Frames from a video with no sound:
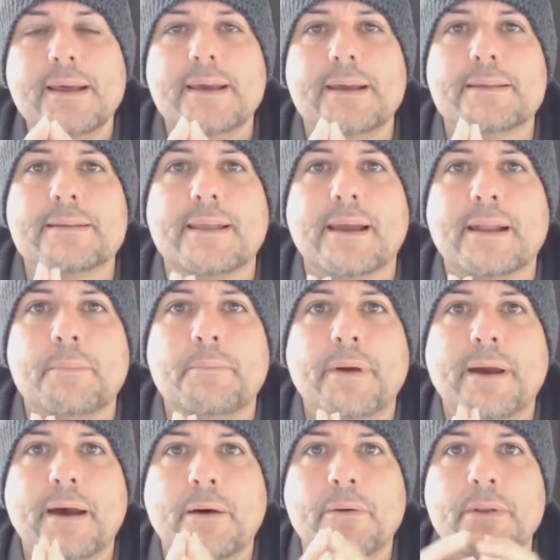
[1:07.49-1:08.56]
It's not
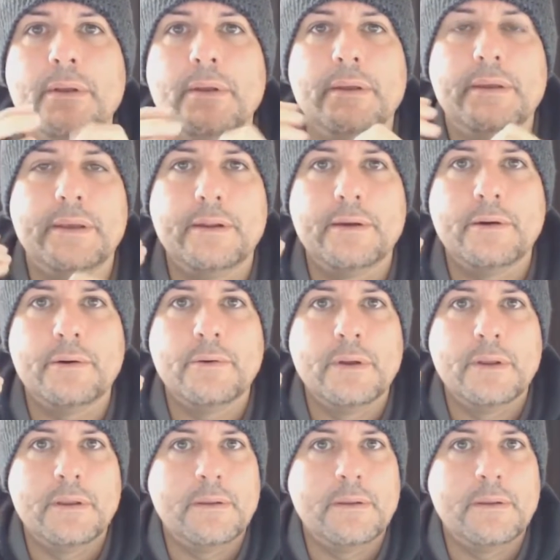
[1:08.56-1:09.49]
about, you know,